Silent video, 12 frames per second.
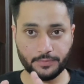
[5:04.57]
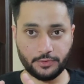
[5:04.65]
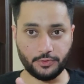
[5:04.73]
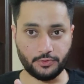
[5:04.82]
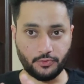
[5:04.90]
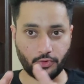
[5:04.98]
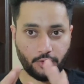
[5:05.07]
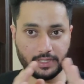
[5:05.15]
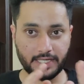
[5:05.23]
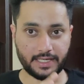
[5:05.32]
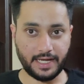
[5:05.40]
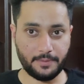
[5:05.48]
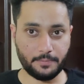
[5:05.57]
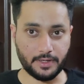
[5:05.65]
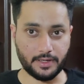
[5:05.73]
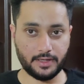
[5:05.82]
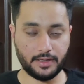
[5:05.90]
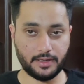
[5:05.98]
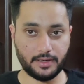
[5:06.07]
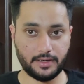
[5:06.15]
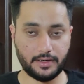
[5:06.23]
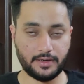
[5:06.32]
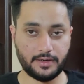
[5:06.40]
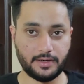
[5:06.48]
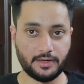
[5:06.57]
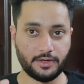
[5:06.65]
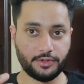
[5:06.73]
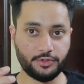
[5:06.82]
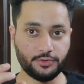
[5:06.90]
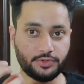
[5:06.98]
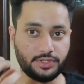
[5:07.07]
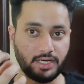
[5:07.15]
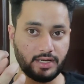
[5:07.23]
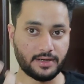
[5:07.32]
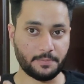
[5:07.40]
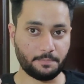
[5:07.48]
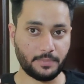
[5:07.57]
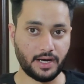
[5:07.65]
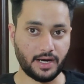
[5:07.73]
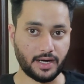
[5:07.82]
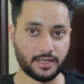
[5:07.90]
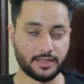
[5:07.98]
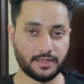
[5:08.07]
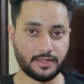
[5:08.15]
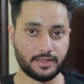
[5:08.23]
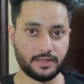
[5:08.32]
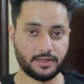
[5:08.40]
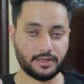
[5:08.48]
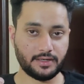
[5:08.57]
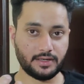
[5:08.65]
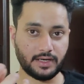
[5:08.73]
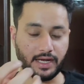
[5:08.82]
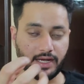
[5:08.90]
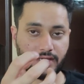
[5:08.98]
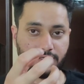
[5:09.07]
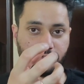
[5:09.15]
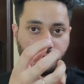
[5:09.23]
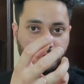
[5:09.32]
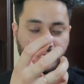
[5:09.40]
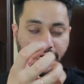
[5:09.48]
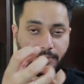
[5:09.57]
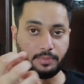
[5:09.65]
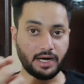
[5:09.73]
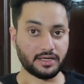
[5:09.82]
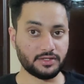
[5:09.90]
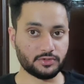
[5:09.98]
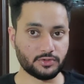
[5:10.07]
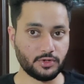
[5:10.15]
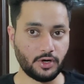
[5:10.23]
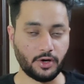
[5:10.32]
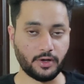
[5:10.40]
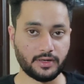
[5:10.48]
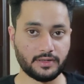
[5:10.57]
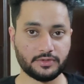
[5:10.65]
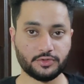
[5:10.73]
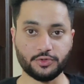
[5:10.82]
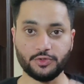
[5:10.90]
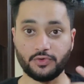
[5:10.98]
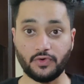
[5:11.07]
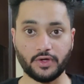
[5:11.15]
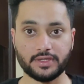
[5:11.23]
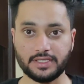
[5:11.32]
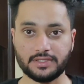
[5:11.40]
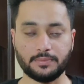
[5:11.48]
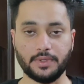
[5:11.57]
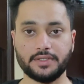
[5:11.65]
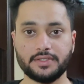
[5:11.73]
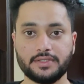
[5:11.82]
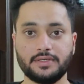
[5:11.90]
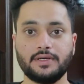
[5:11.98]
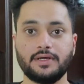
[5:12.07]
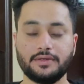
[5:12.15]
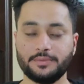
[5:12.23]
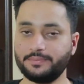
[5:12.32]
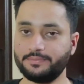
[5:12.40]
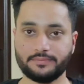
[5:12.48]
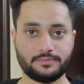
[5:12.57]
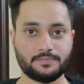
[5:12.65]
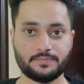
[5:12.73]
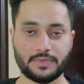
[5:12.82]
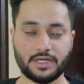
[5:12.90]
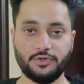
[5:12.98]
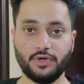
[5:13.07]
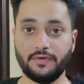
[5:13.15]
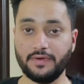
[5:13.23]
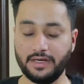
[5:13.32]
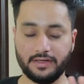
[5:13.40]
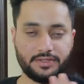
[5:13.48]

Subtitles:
you draw the diamond, you share a part, so that part is gone, so you draw this much. You have